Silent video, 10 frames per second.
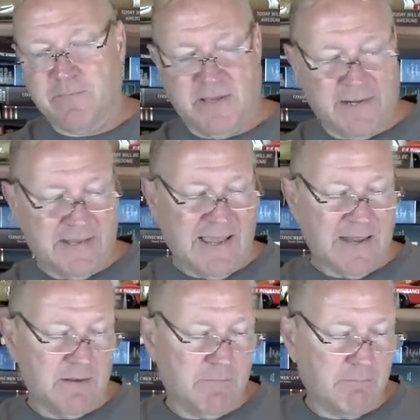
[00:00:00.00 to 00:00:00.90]
And
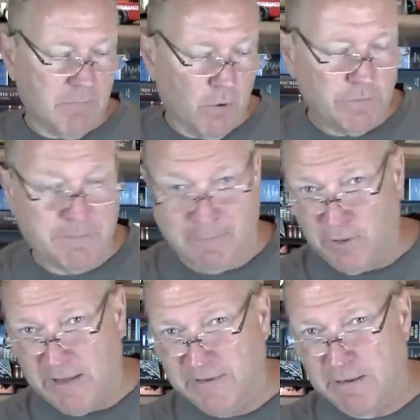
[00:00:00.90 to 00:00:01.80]
again, most
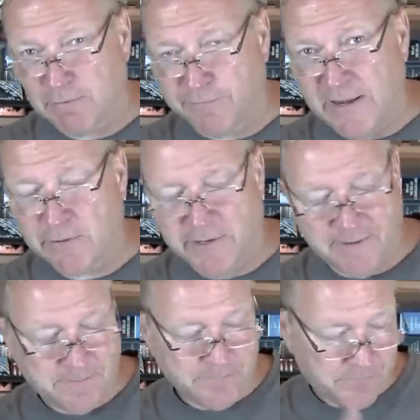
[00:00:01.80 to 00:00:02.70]
people haven't got a
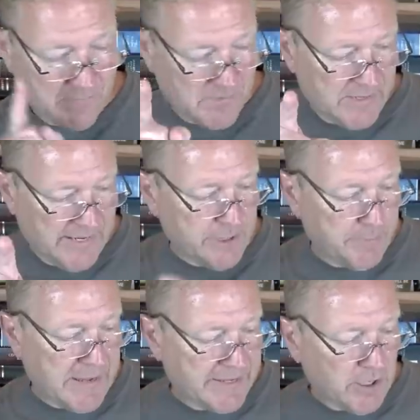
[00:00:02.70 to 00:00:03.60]
refinery in
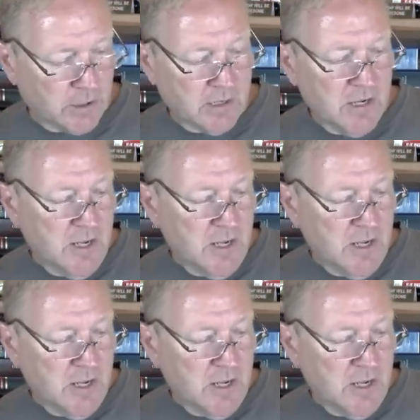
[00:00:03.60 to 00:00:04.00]
their backyard.